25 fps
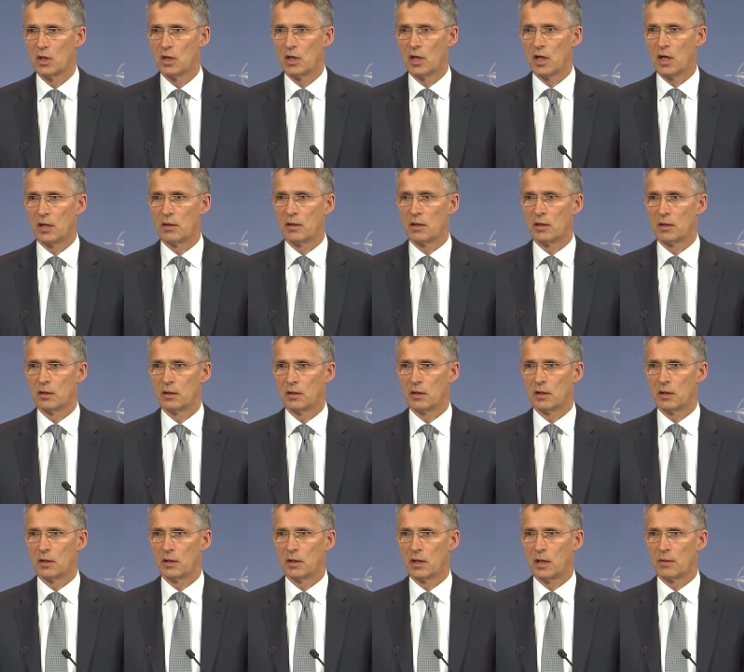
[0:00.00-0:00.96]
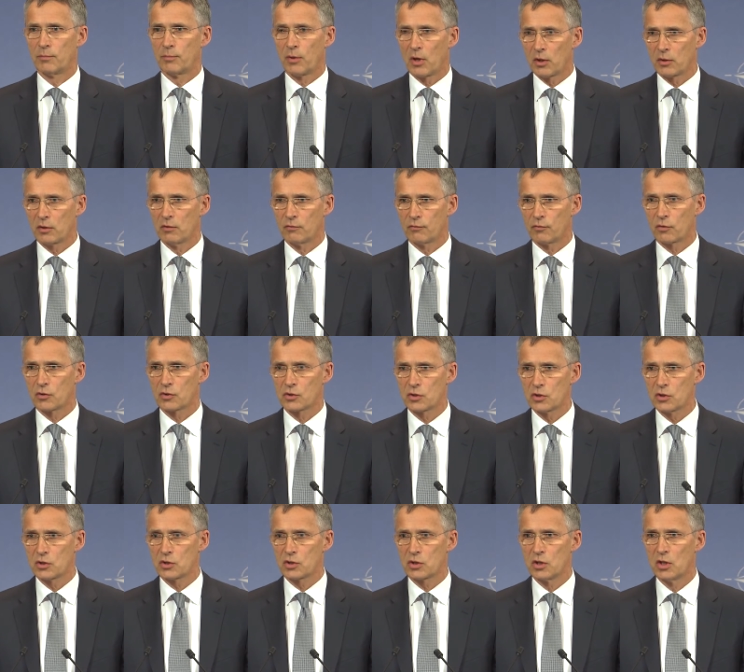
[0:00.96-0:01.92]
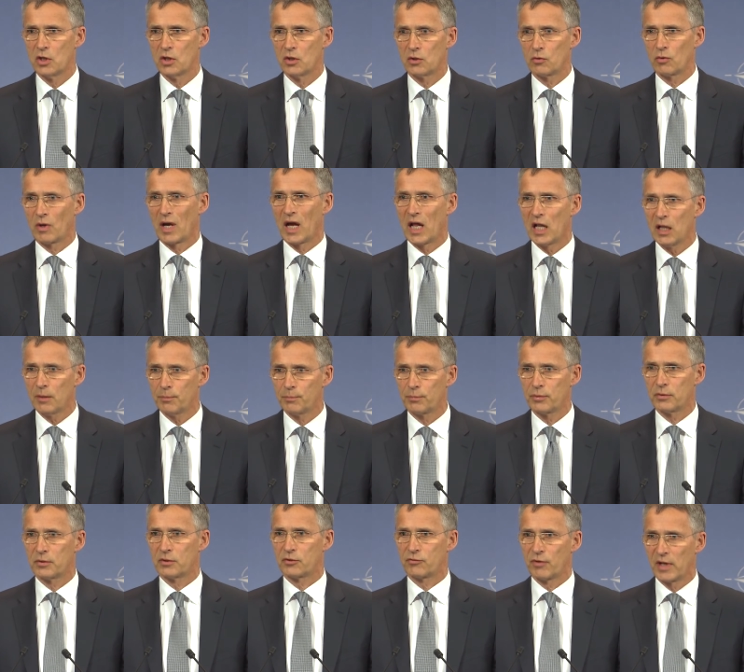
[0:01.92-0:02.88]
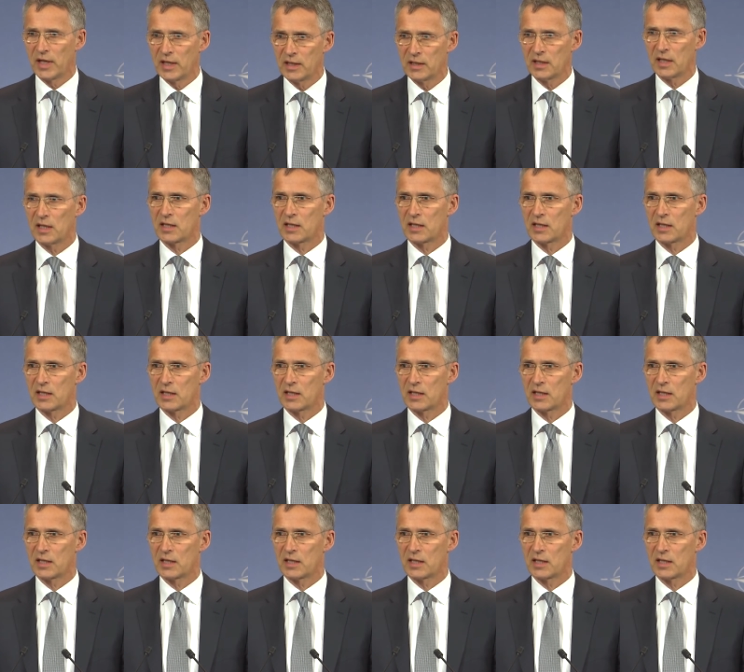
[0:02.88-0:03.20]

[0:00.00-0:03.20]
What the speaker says: and partner forces to help, train,